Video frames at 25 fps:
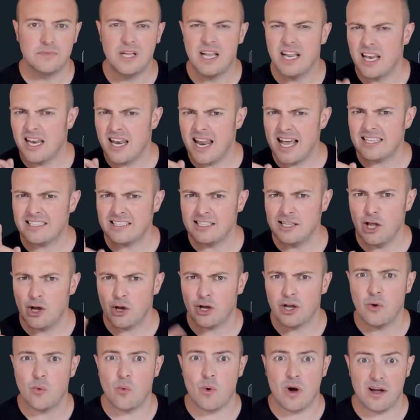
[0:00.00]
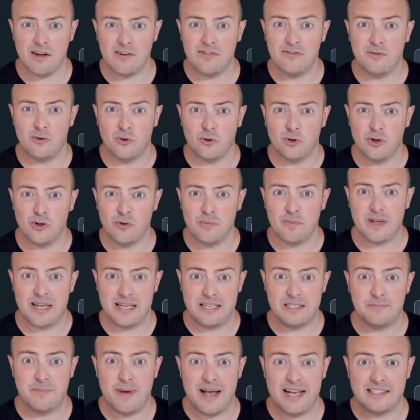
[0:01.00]
Let's look at why a for loop is
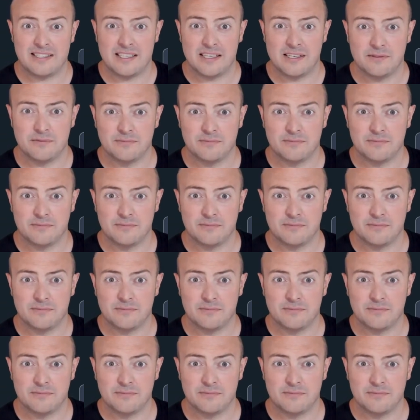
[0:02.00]
better.